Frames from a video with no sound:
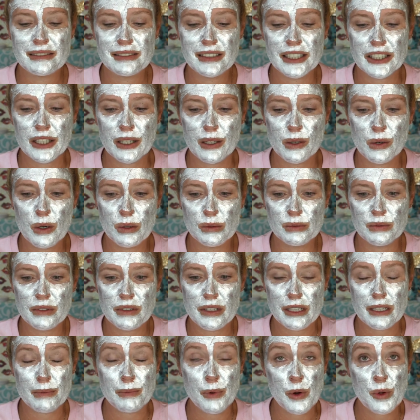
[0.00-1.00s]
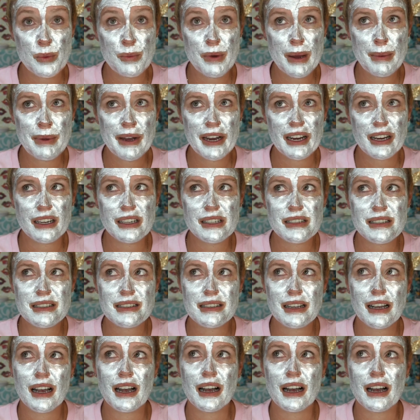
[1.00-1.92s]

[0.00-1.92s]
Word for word: you know, they're both my parents.